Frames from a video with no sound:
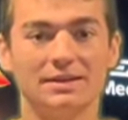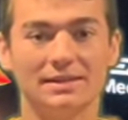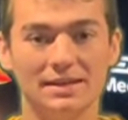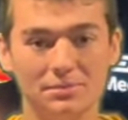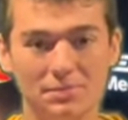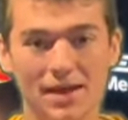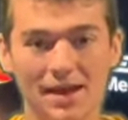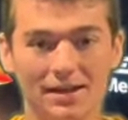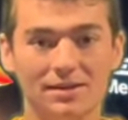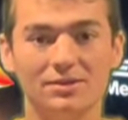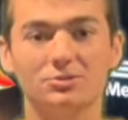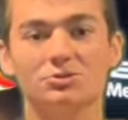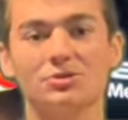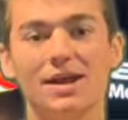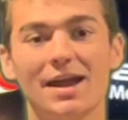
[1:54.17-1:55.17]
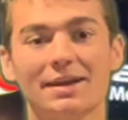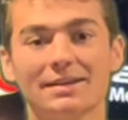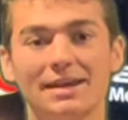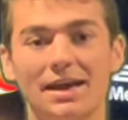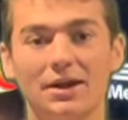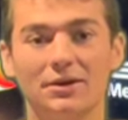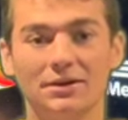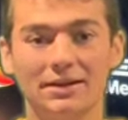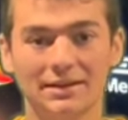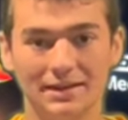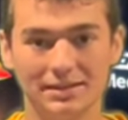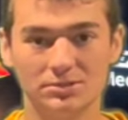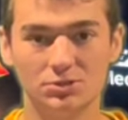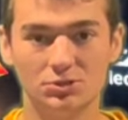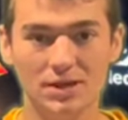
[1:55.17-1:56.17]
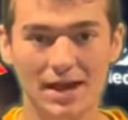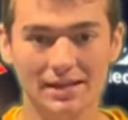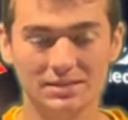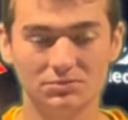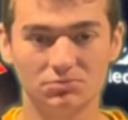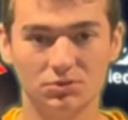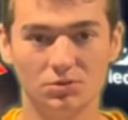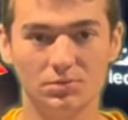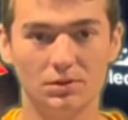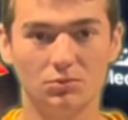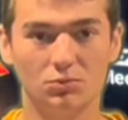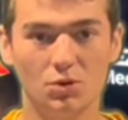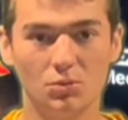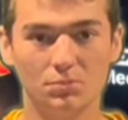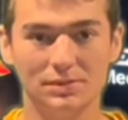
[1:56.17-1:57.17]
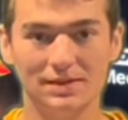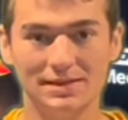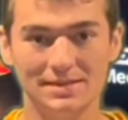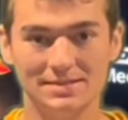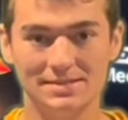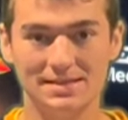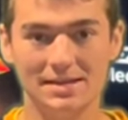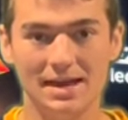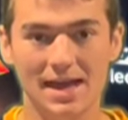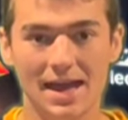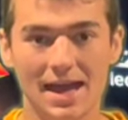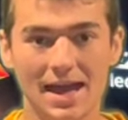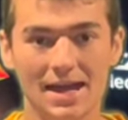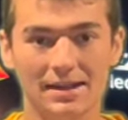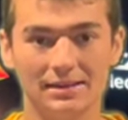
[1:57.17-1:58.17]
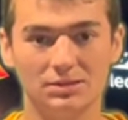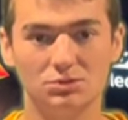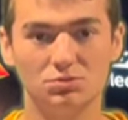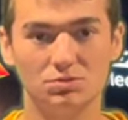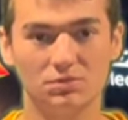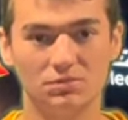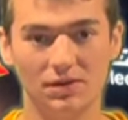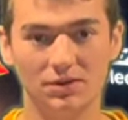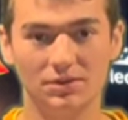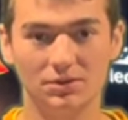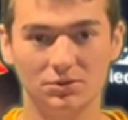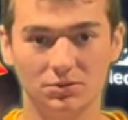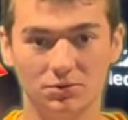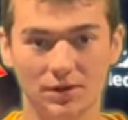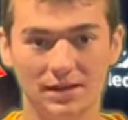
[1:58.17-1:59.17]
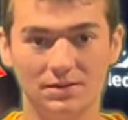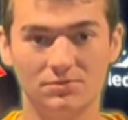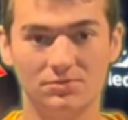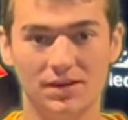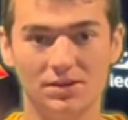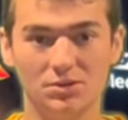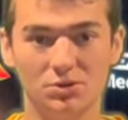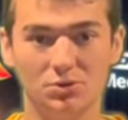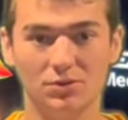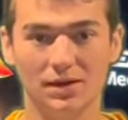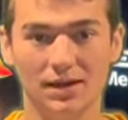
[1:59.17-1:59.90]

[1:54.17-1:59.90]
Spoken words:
get back on track now against Jacksonville, but it won't be easy heading to a very great venue